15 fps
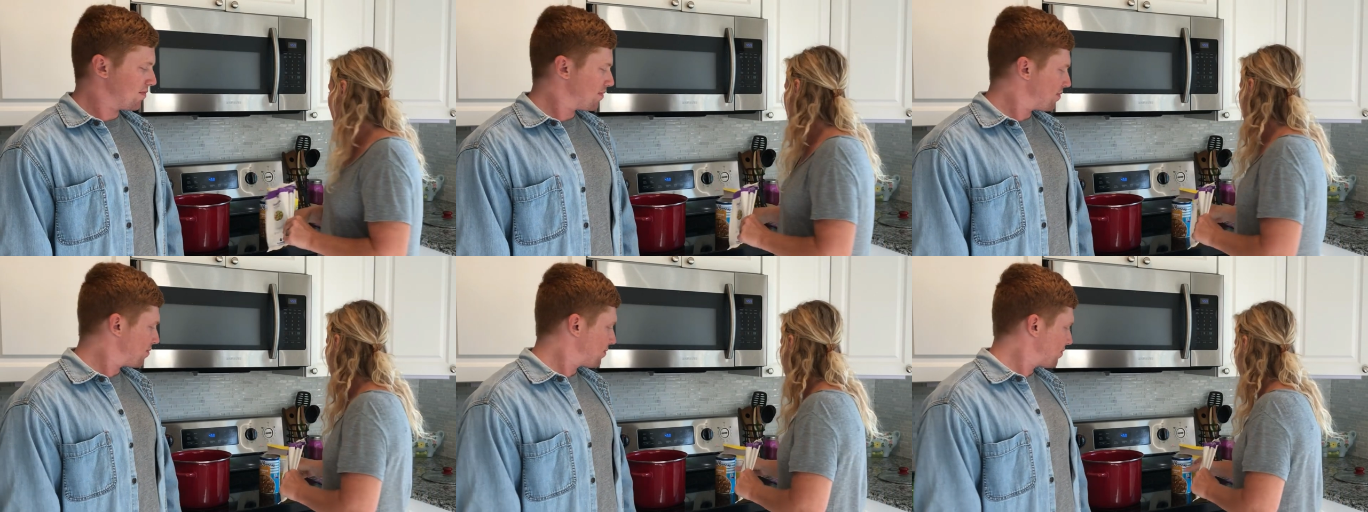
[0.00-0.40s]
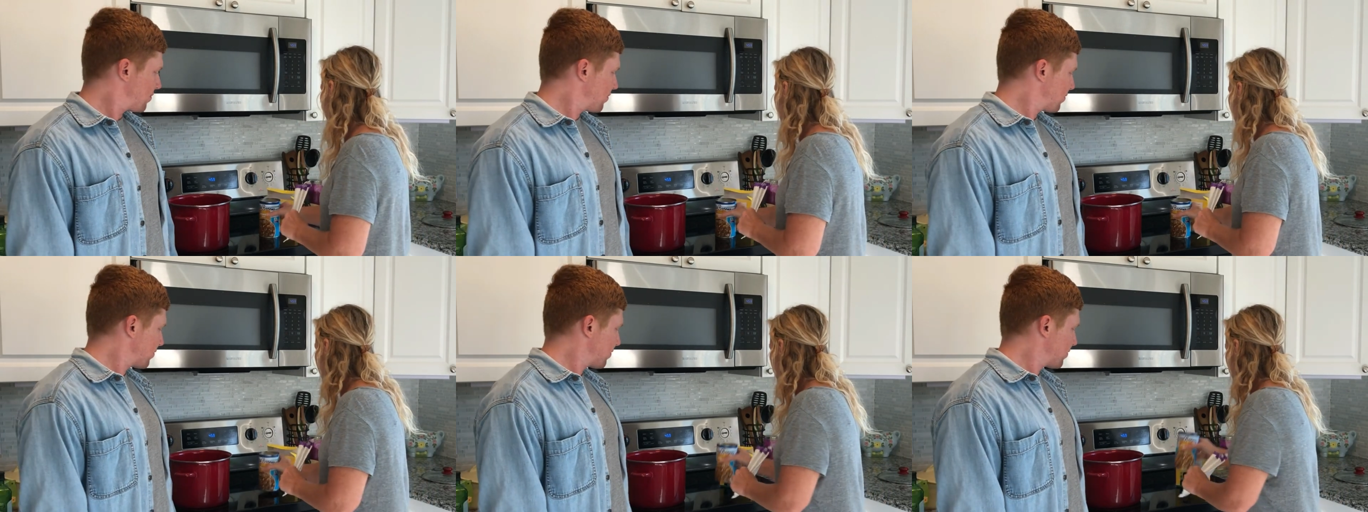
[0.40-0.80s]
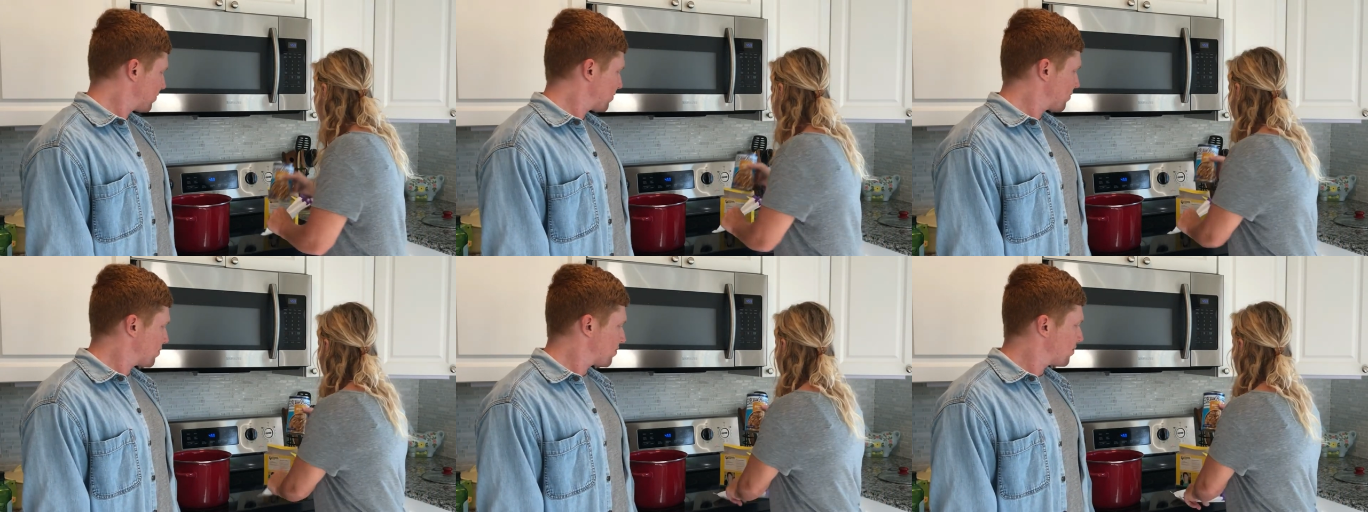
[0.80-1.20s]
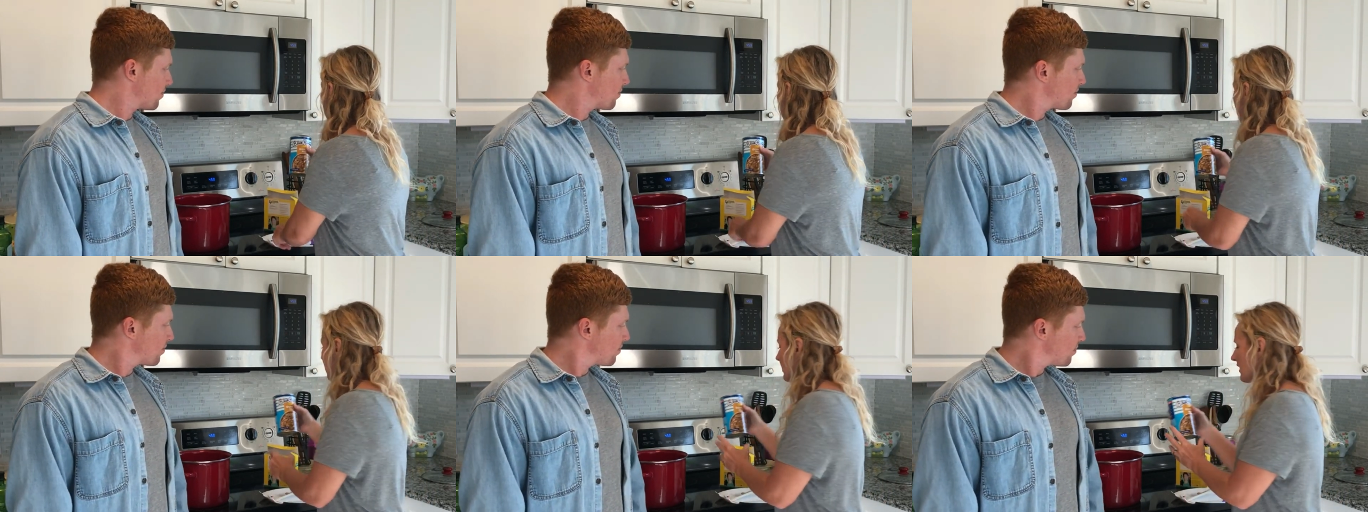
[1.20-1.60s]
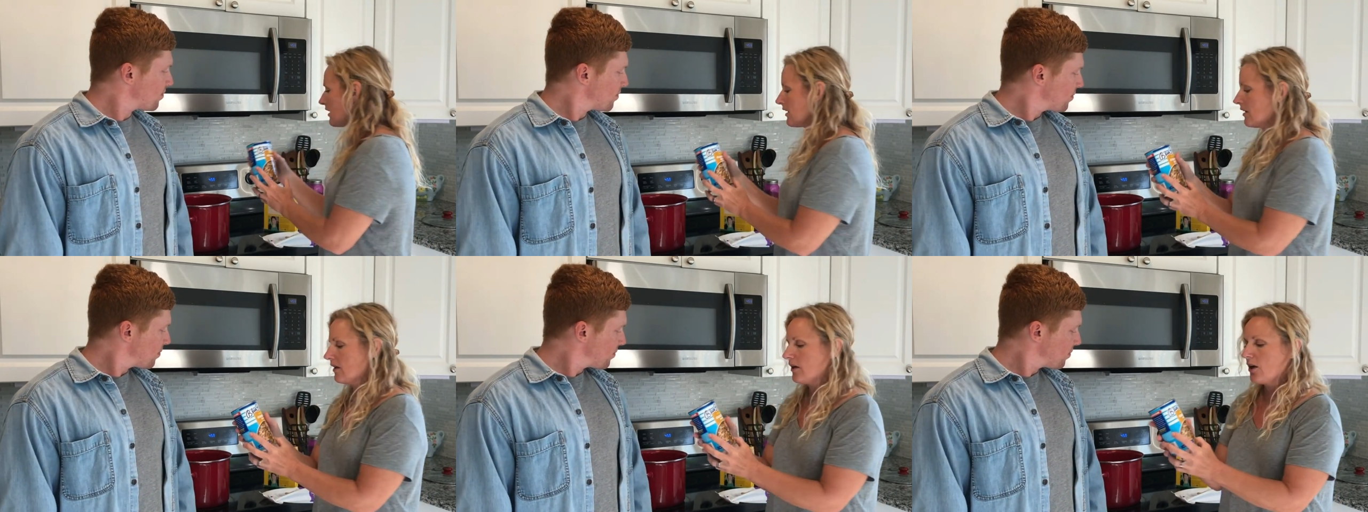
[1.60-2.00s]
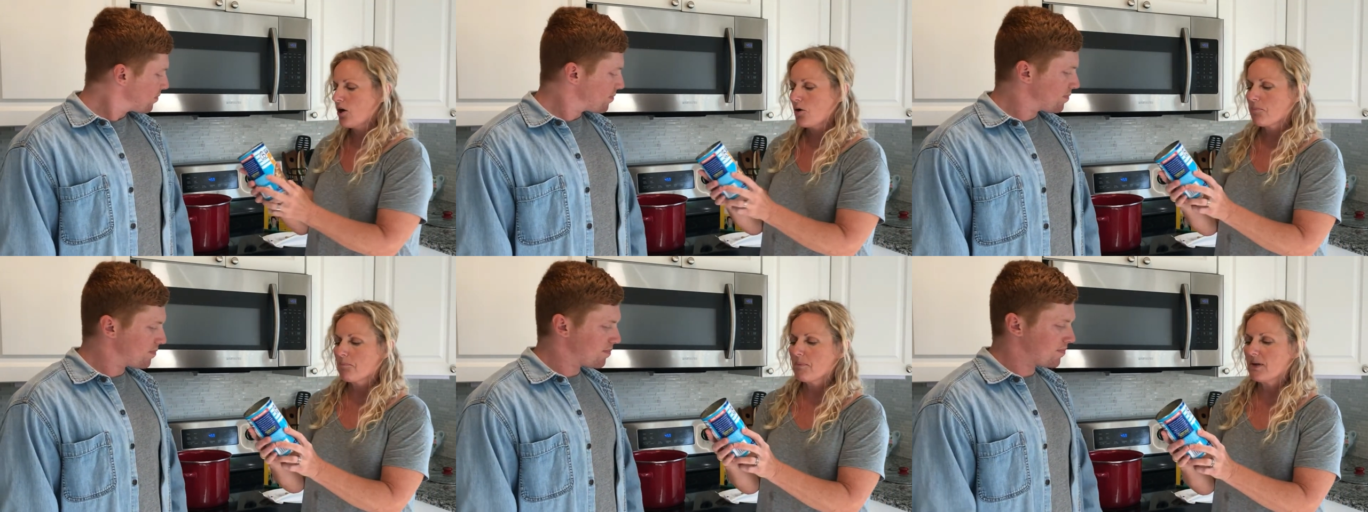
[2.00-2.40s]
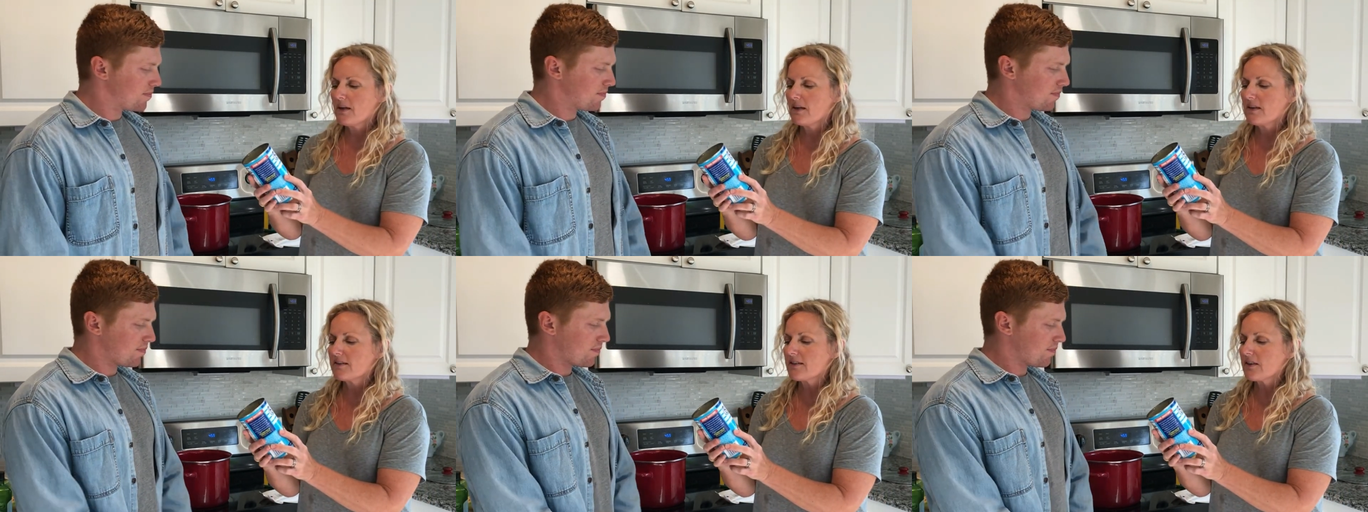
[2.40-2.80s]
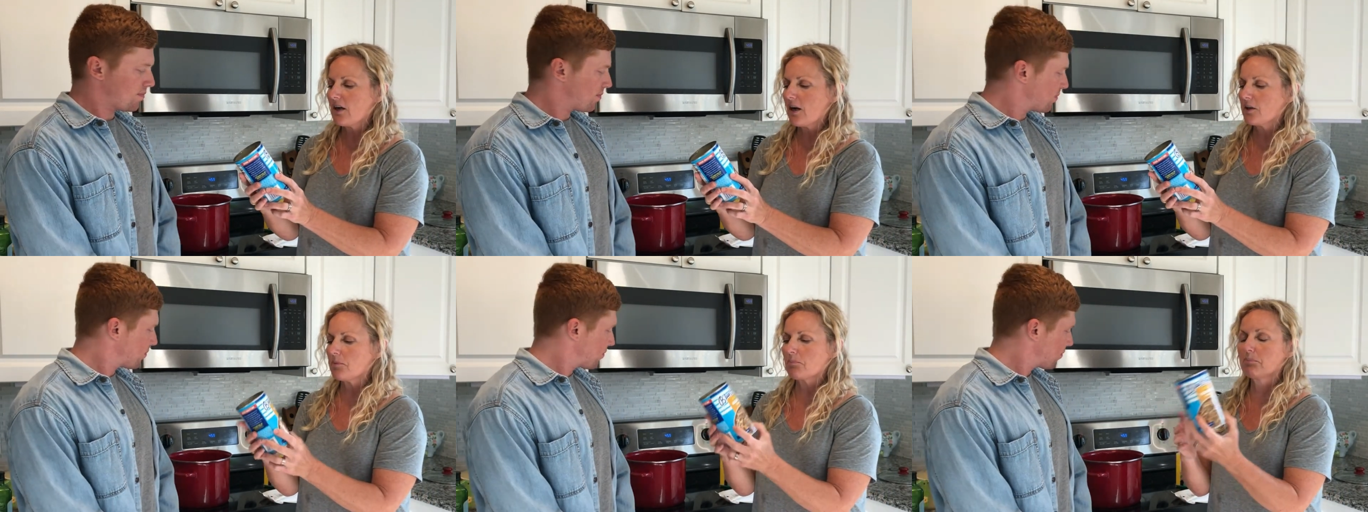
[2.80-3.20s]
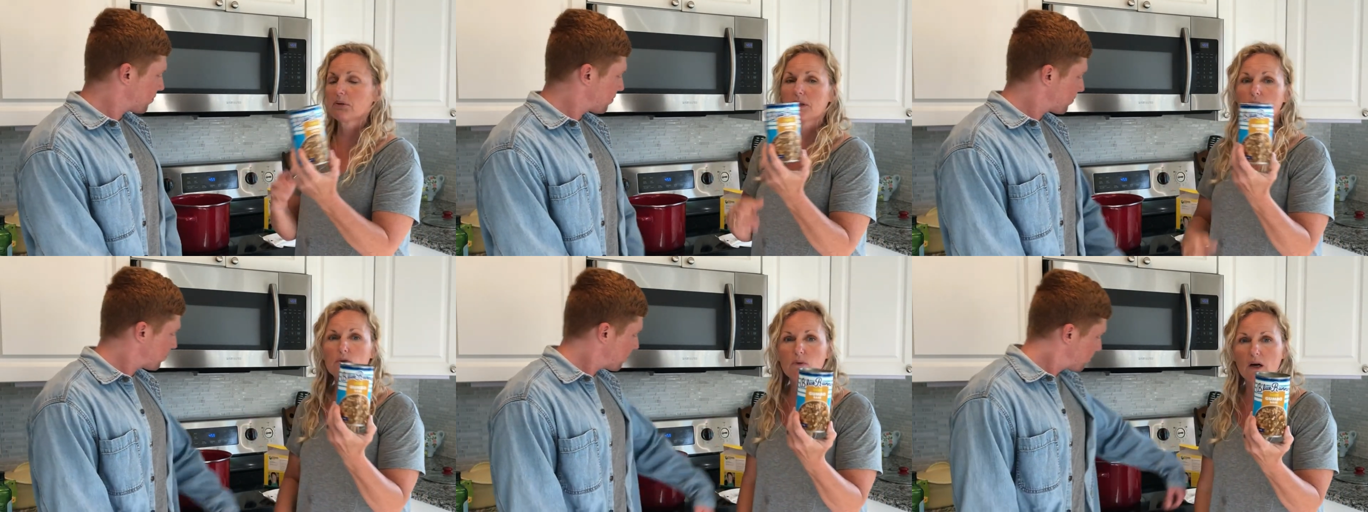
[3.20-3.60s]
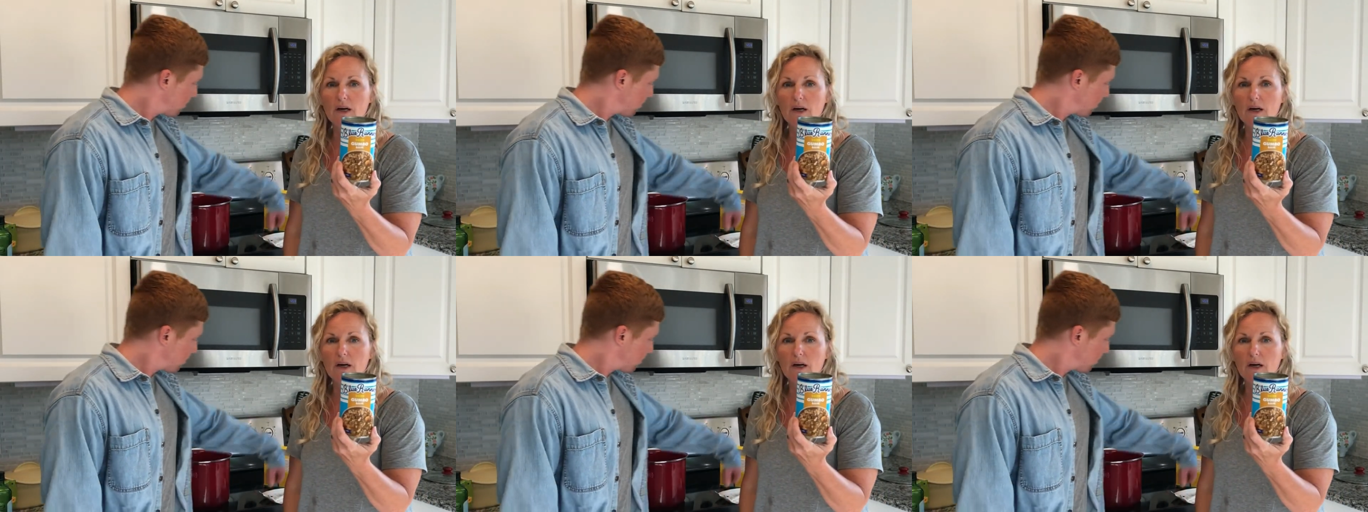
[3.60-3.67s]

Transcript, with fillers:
Speaker 1: So the other ingredient you need is called Blue